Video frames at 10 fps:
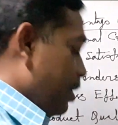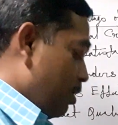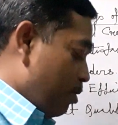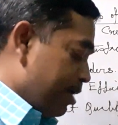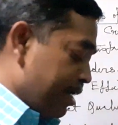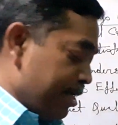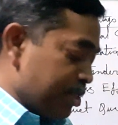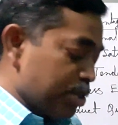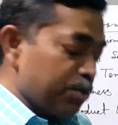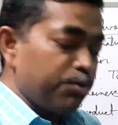the
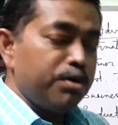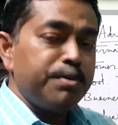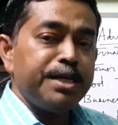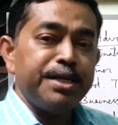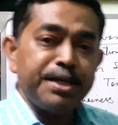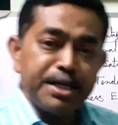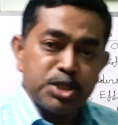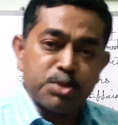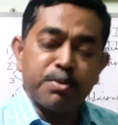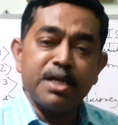organization will be
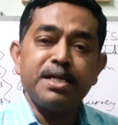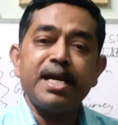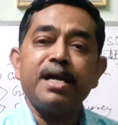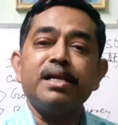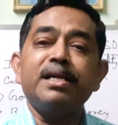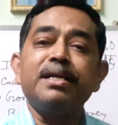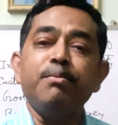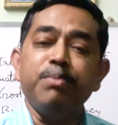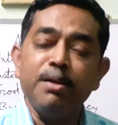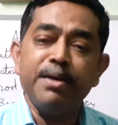increased by
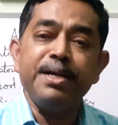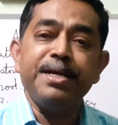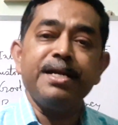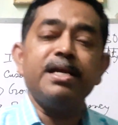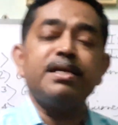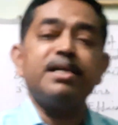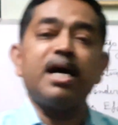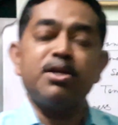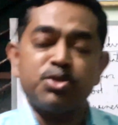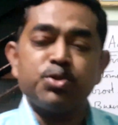implementing
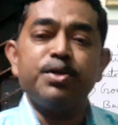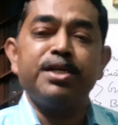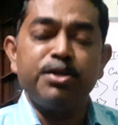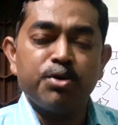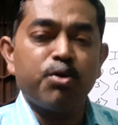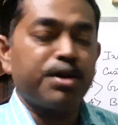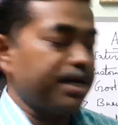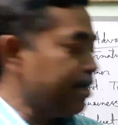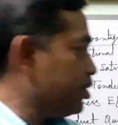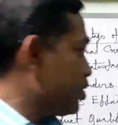ISO in your
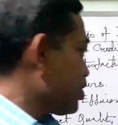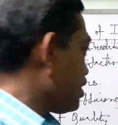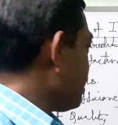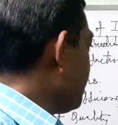organization.